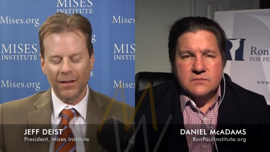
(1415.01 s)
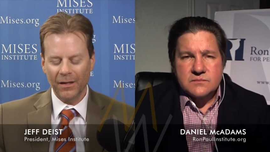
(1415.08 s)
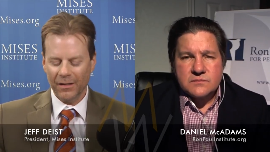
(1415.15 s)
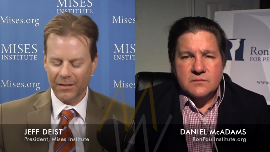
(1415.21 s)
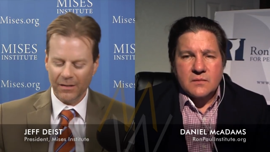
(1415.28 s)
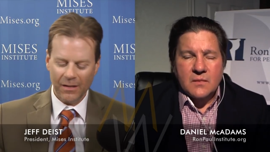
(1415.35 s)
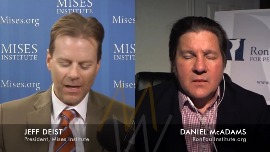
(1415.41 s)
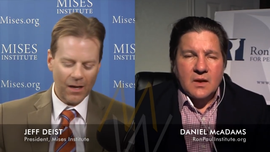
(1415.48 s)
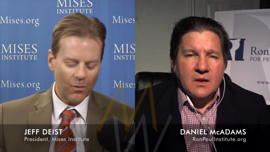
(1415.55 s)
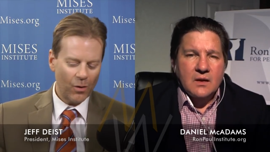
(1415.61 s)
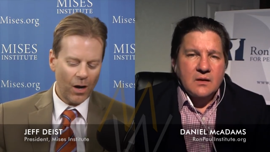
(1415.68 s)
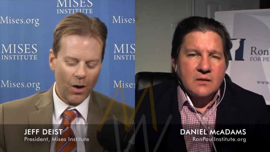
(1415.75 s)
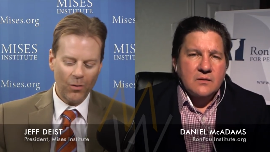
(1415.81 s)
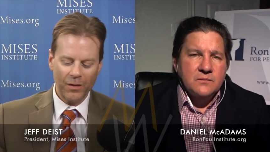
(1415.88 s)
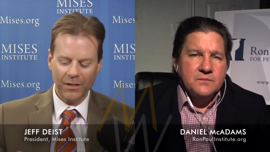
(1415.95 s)
Speaker 1: thing
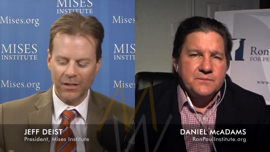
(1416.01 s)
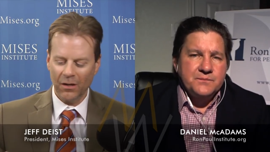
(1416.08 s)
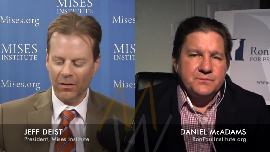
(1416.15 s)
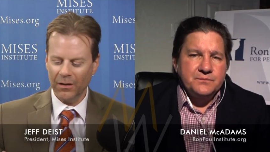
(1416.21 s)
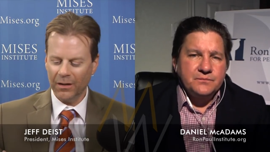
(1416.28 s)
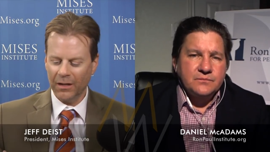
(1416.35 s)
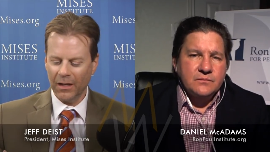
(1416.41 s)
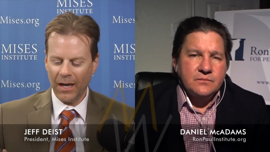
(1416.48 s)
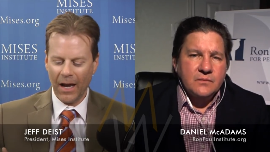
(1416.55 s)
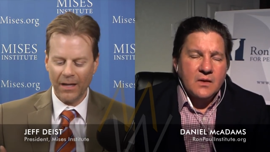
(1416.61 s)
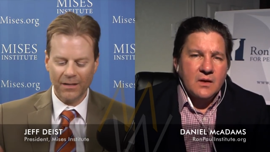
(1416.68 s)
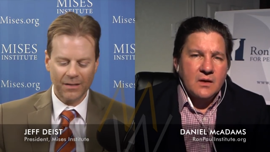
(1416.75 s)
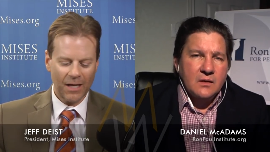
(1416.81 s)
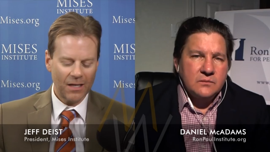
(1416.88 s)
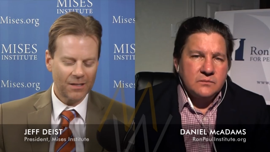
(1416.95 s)
we always hear that the
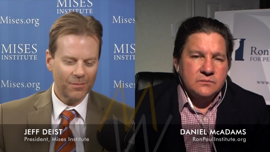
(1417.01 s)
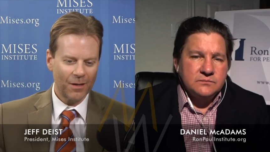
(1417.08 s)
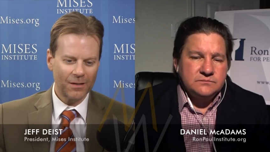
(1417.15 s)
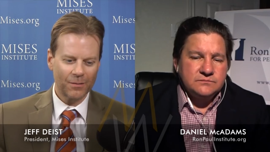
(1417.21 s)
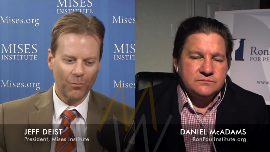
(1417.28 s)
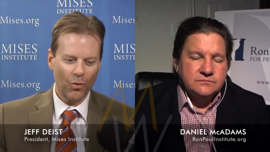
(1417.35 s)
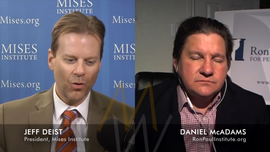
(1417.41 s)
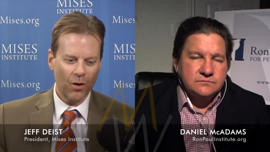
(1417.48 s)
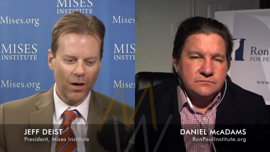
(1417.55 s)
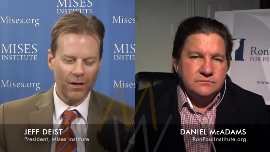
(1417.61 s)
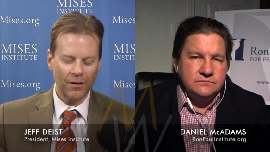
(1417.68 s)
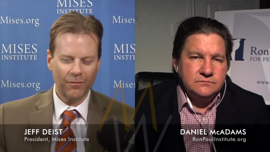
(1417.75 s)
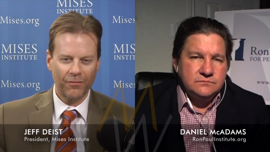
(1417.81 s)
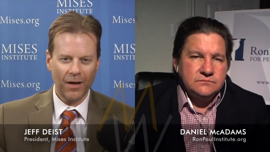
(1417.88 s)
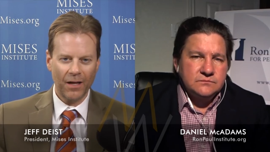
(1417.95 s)
United States spends more
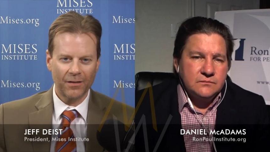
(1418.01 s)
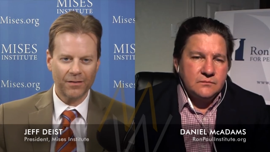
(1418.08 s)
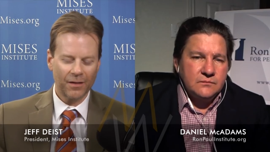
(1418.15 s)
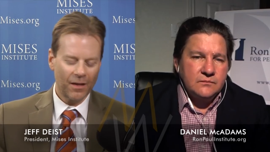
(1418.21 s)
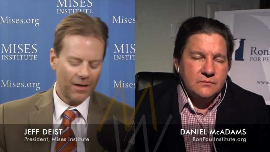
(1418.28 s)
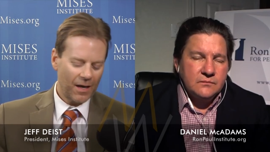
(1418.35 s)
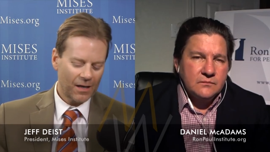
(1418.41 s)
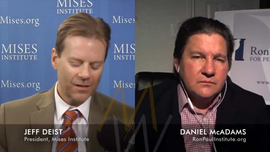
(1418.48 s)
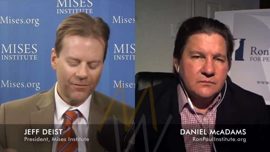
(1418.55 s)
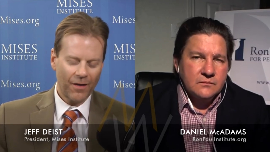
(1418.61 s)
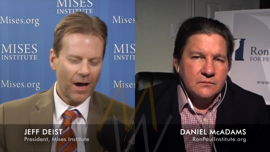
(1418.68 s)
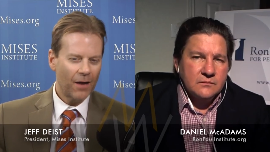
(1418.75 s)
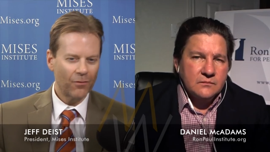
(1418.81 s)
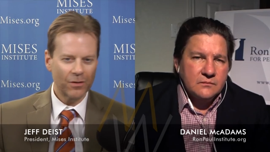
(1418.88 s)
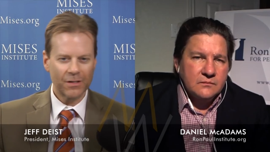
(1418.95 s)
on defense than the next
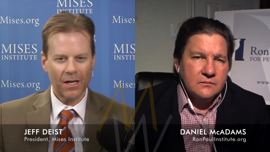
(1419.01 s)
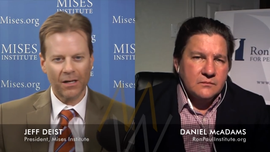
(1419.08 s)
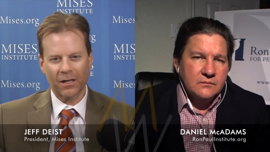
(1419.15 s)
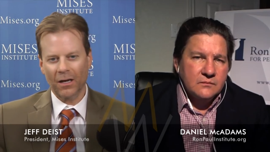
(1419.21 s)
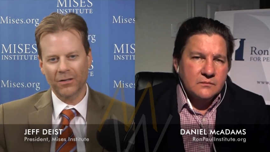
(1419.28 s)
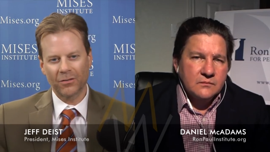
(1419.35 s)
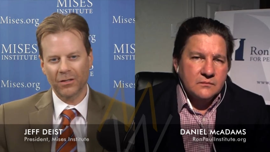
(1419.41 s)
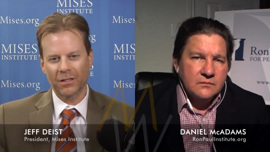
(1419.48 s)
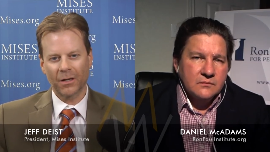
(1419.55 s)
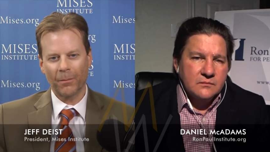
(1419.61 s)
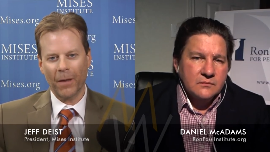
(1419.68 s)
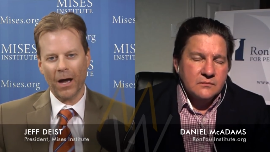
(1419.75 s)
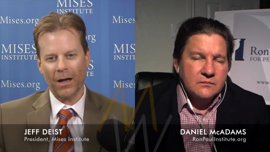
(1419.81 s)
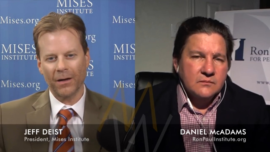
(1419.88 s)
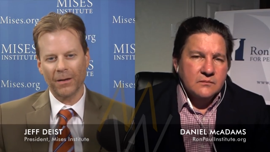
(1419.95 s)
5 or 10 countries
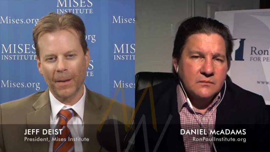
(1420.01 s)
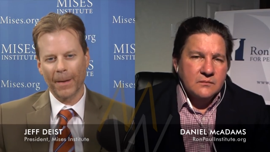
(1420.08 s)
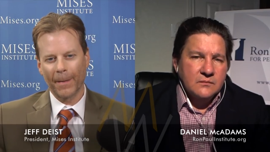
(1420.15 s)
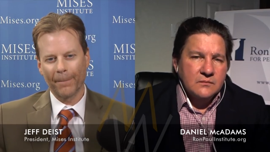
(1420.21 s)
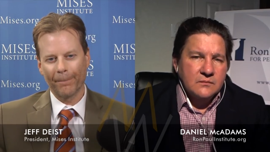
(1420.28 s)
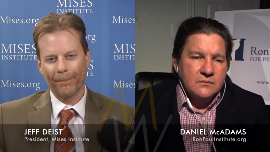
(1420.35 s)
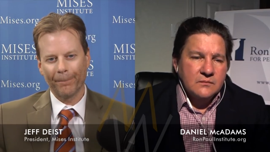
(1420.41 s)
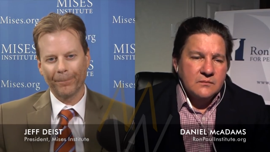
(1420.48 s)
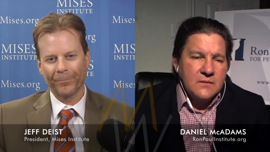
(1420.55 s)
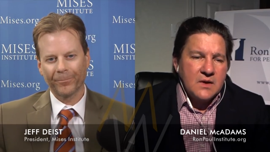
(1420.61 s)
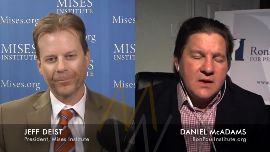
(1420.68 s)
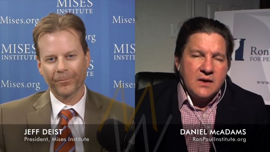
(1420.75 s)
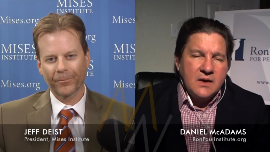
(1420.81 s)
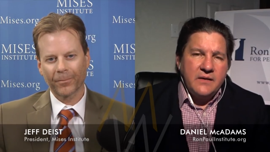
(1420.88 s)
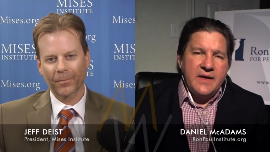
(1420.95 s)
combined.
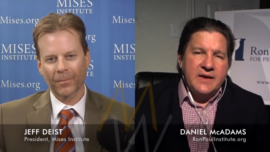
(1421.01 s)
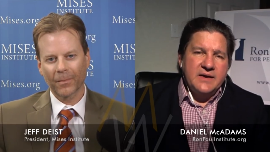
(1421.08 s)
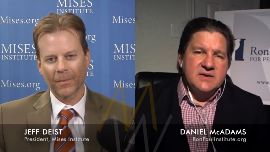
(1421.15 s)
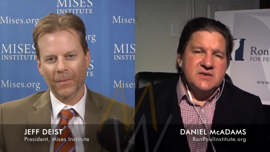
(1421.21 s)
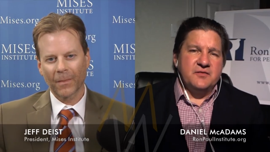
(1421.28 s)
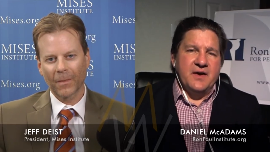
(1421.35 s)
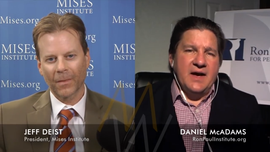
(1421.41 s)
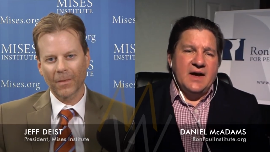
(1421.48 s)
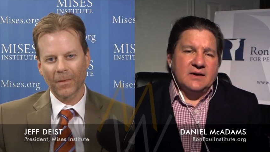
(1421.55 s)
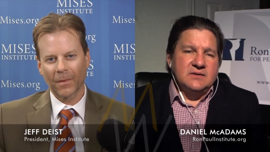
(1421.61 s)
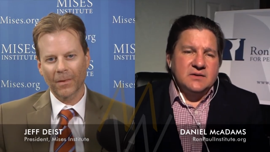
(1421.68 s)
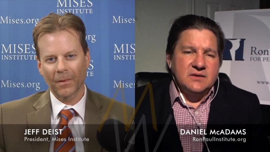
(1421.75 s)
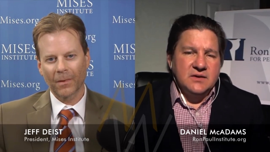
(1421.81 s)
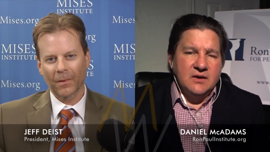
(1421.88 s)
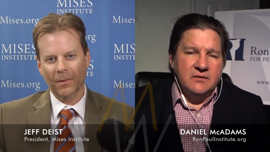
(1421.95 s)
Speaker 2: And that is a
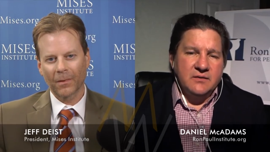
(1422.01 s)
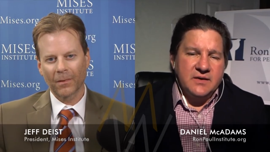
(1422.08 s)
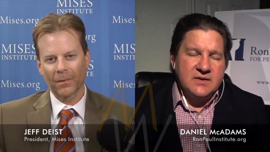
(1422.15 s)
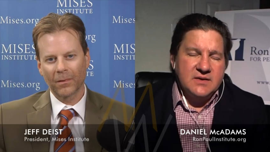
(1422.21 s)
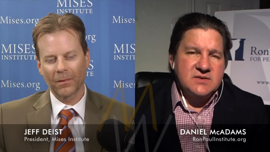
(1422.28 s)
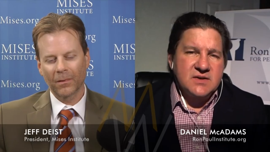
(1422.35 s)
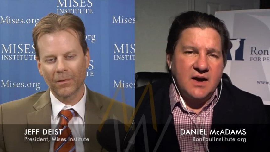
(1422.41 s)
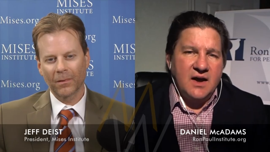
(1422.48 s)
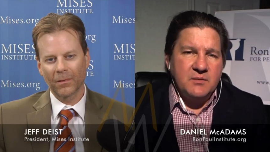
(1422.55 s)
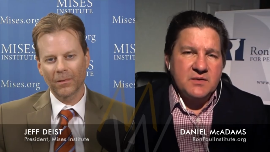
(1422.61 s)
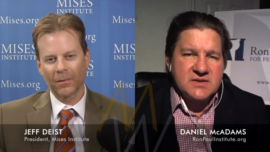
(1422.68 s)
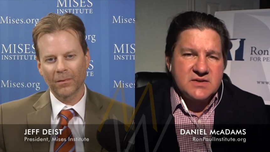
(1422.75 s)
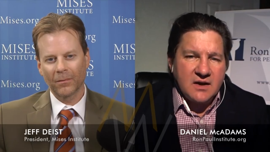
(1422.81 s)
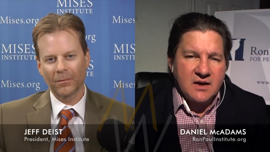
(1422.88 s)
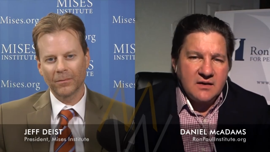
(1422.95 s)
fact, you know, and it's, I
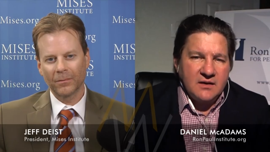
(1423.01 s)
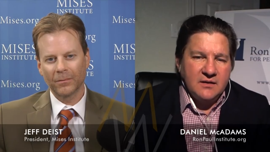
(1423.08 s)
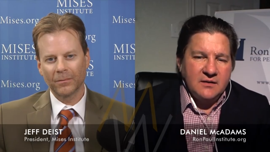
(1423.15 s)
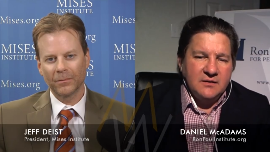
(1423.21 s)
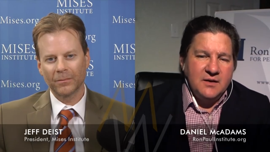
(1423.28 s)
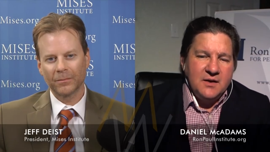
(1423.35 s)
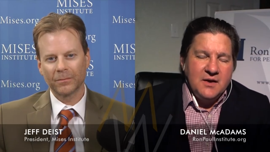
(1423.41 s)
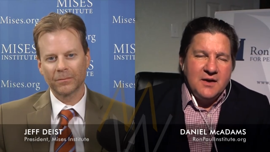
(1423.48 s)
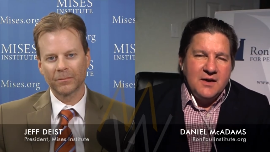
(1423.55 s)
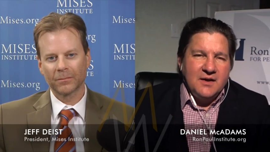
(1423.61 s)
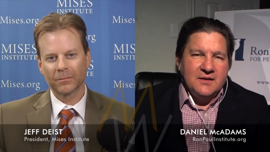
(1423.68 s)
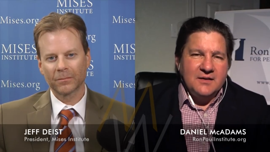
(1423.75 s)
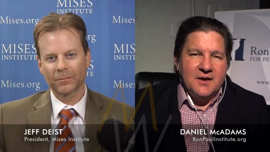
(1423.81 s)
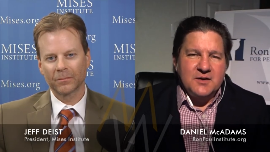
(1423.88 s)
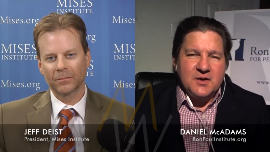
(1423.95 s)
would say,
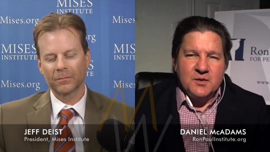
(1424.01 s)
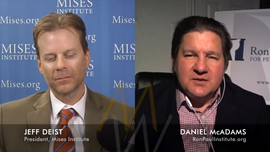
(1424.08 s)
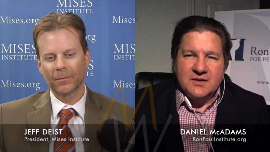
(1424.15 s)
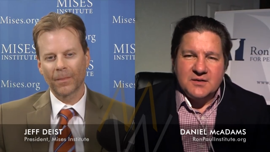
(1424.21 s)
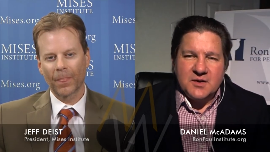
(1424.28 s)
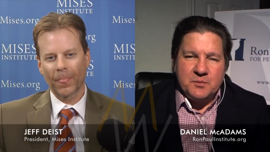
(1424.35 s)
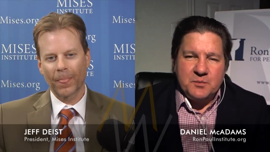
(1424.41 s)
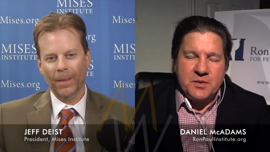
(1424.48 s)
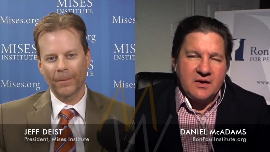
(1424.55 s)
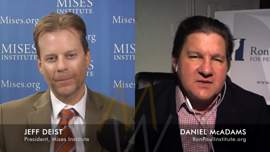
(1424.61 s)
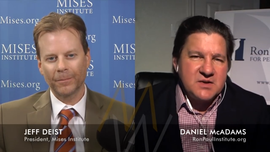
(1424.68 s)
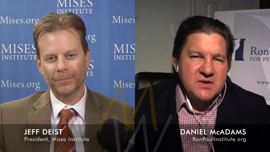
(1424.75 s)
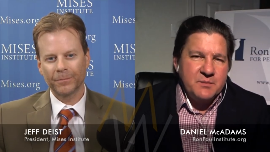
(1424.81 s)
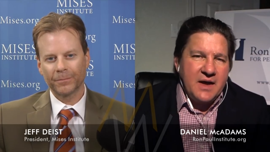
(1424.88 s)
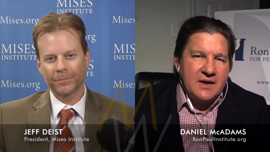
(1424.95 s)
not to pick on
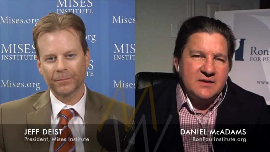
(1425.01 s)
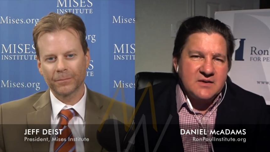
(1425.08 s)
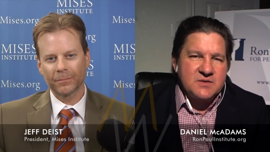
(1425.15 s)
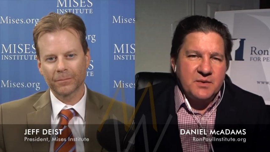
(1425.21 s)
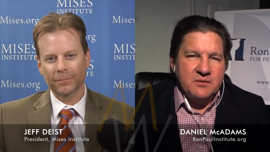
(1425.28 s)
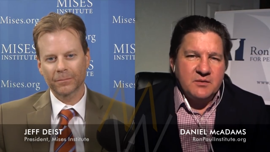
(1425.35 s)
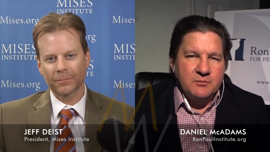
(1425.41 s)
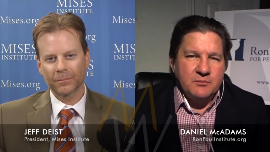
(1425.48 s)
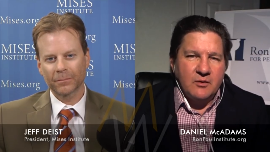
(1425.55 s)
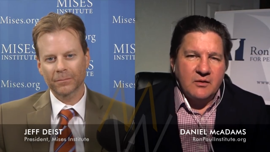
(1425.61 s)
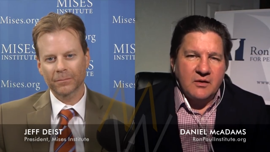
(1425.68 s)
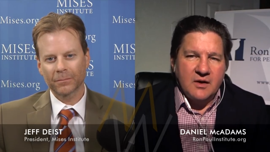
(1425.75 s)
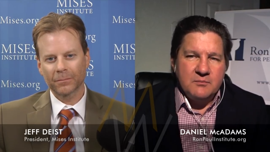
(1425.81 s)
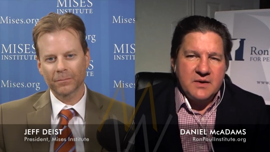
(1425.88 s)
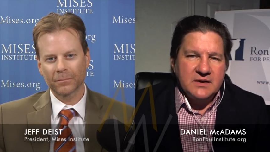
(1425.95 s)
semantics, but more
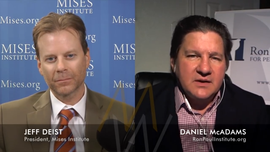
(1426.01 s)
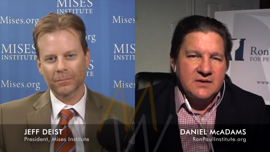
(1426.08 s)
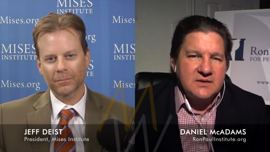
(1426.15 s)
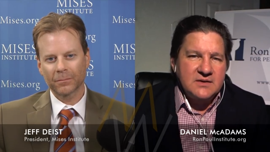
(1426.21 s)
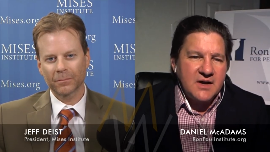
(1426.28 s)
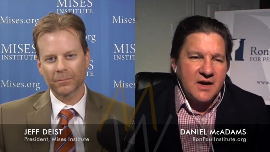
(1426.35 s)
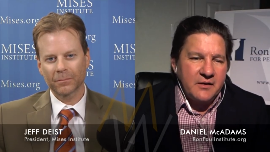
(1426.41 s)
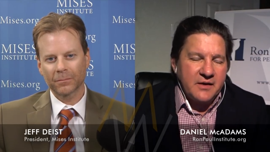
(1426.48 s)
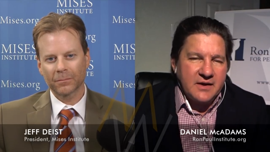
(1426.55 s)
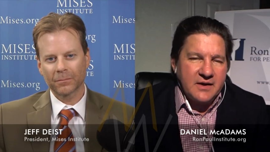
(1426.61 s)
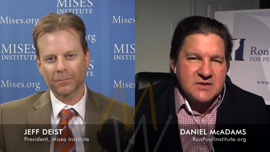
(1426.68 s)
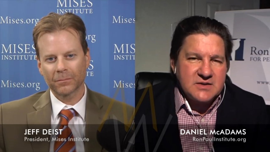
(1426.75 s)
on military